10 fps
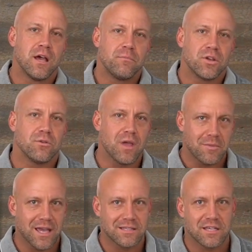But you may
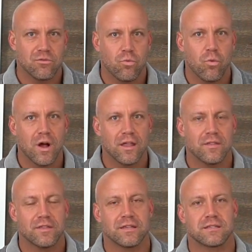be asking
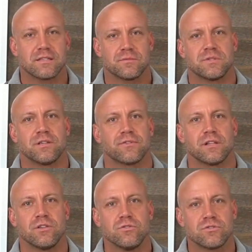what this is
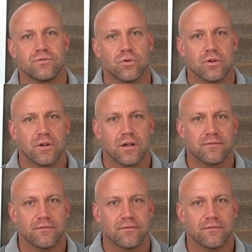specifically used for.